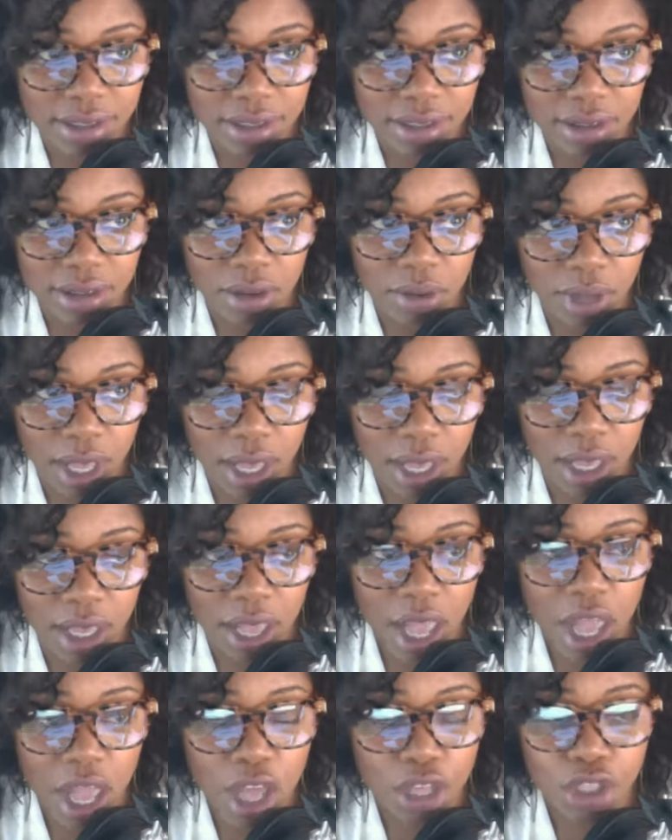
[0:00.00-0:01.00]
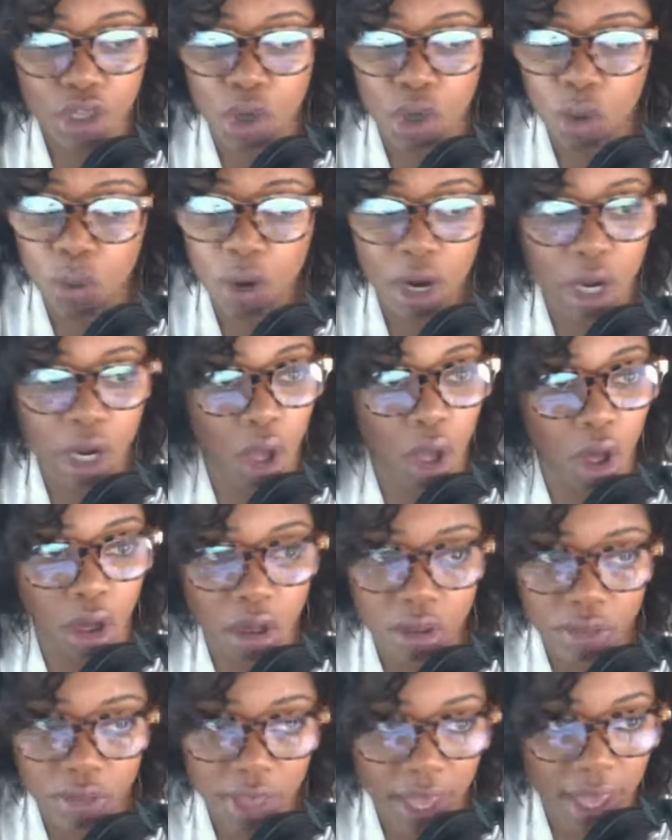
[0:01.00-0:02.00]
Okay. You're wearing all
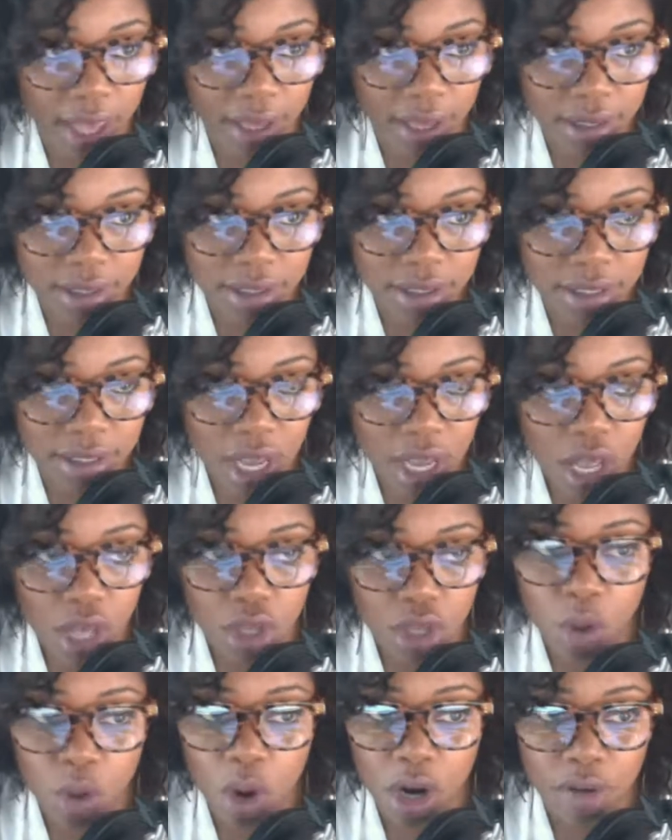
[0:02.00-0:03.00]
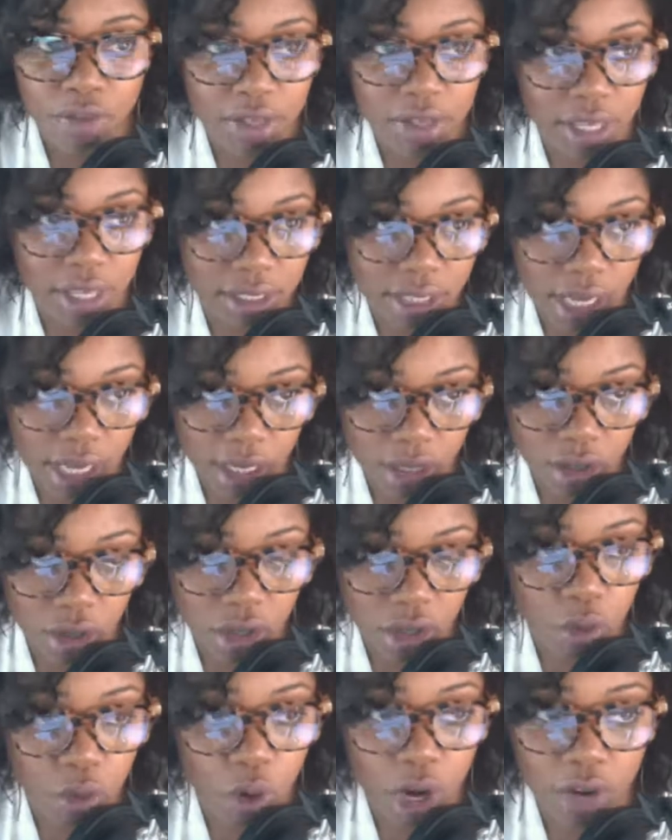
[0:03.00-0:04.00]
the hats. You are the executor,
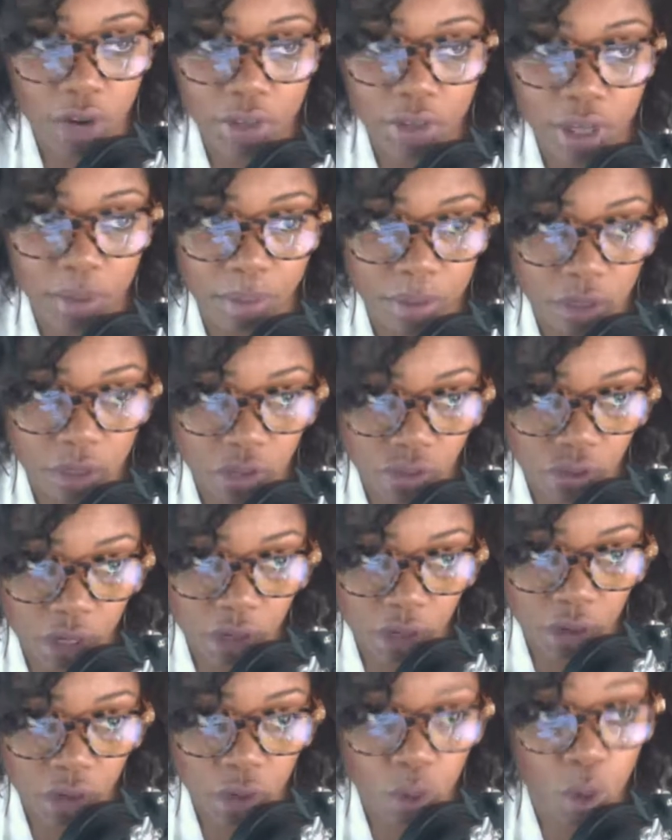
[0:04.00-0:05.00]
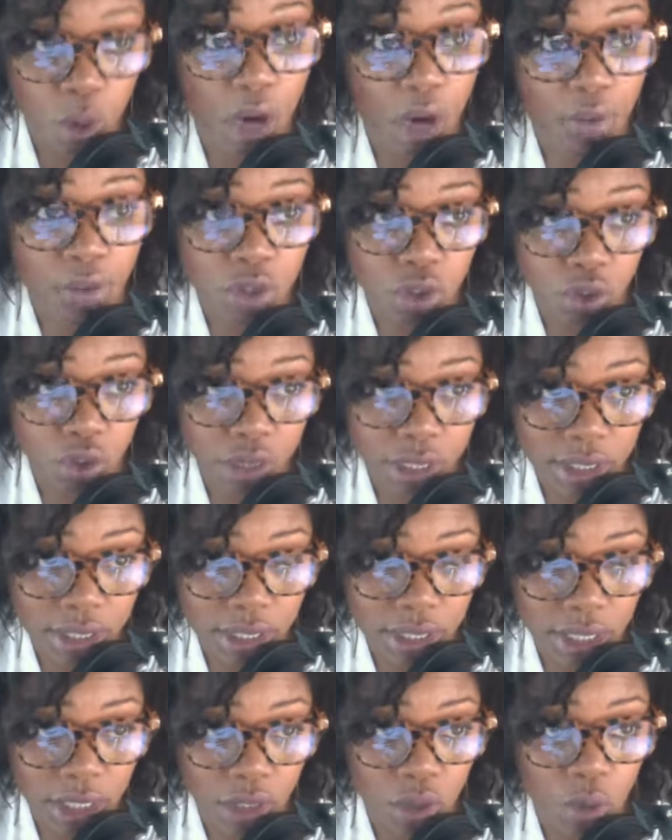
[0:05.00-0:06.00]
you are the administrator, you are the
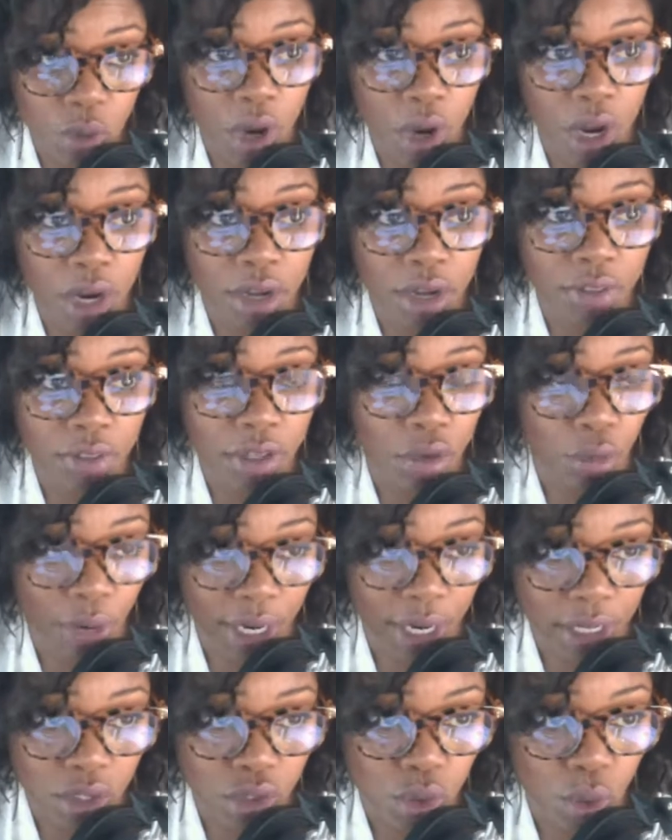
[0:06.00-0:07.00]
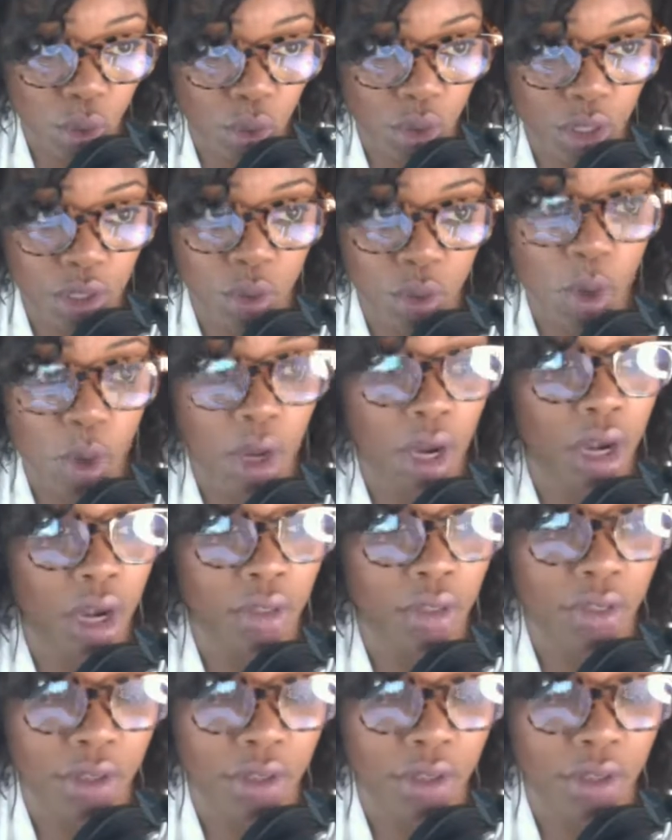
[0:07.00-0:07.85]
trustee, you are the grantor, you are the